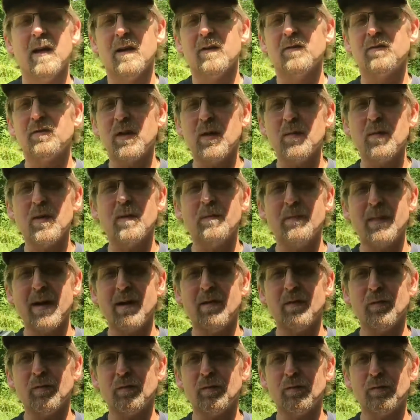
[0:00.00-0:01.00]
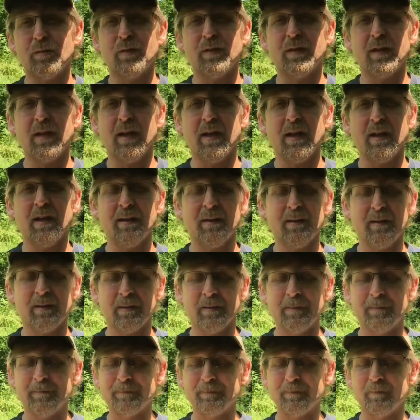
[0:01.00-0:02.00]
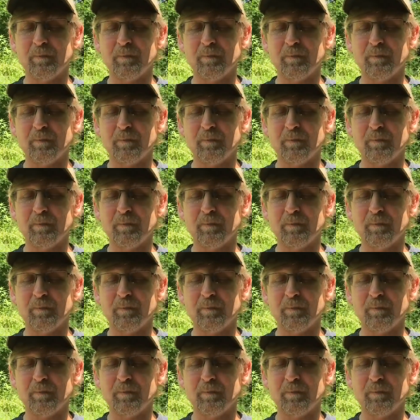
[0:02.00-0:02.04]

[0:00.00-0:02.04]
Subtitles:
Some of the mounts, and